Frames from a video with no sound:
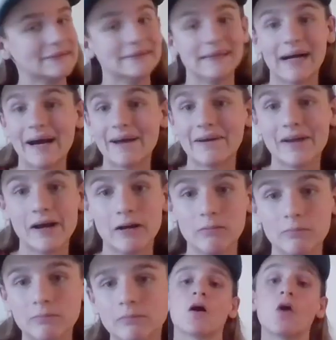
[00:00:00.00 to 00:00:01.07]
I don't know.
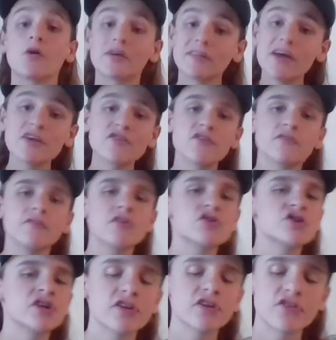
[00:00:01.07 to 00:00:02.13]
All right, last in the
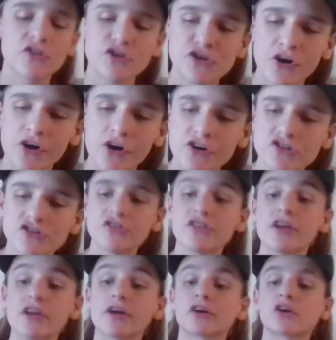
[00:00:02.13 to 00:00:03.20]
division is the Chargers.
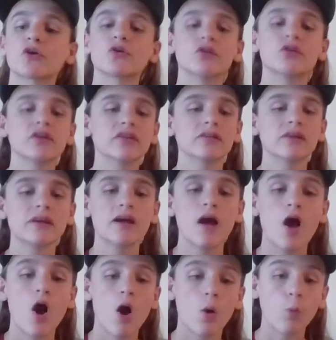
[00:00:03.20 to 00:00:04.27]
They are currently
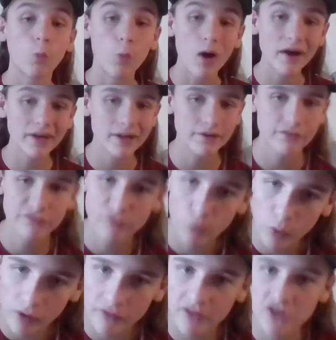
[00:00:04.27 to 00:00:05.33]
one in
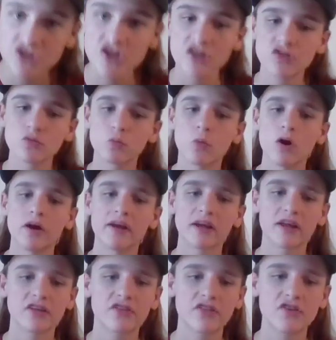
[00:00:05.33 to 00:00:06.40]
four. They just won
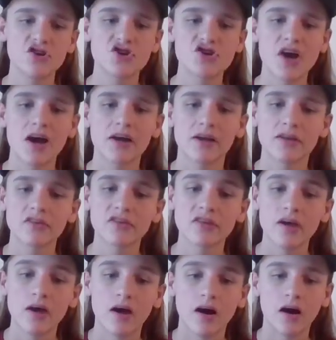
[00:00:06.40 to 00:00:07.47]
against the Giants.
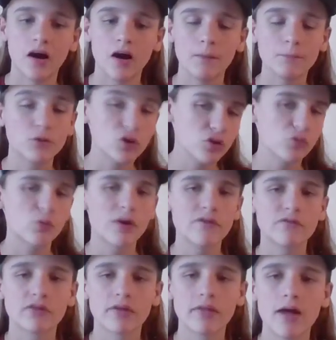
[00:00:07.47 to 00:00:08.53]
Um, good win
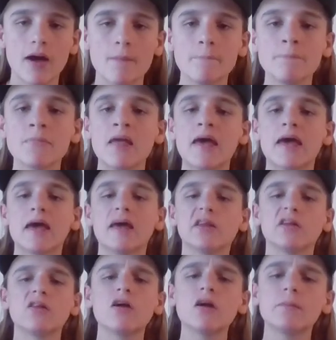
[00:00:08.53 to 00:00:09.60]
for them. And
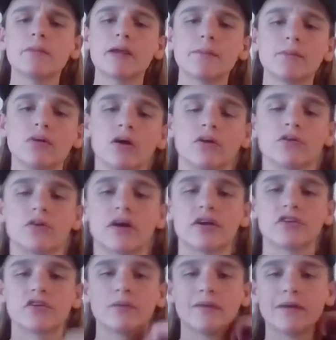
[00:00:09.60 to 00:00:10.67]
a lot of people
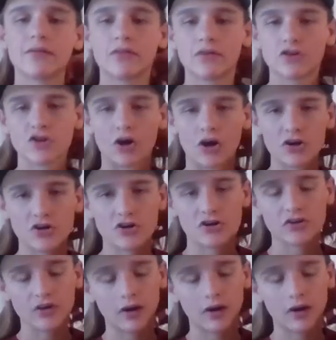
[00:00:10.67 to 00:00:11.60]
underestimate the Chargers.